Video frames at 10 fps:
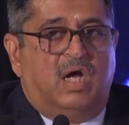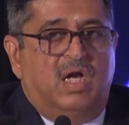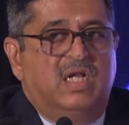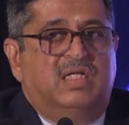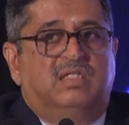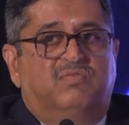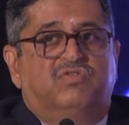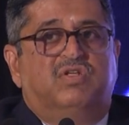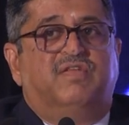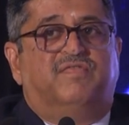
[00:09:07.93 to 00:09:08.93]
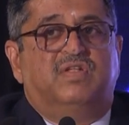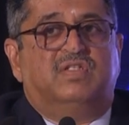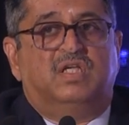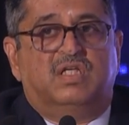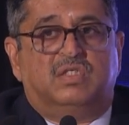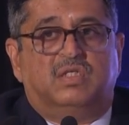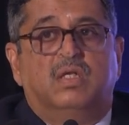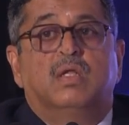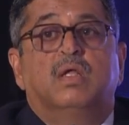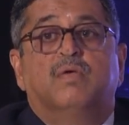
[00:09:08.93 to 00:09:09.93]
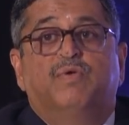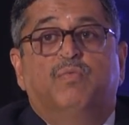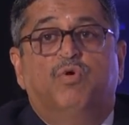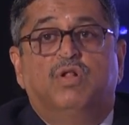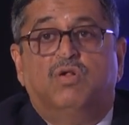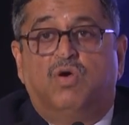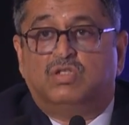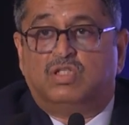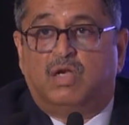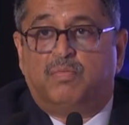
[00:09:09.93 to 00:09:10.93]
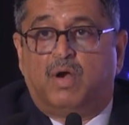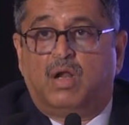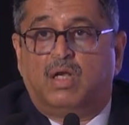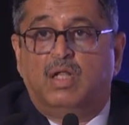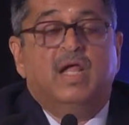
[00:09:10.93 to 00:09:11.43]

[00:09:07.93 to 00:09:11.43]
Unless there was a differentiation, we wouldn't launch that product.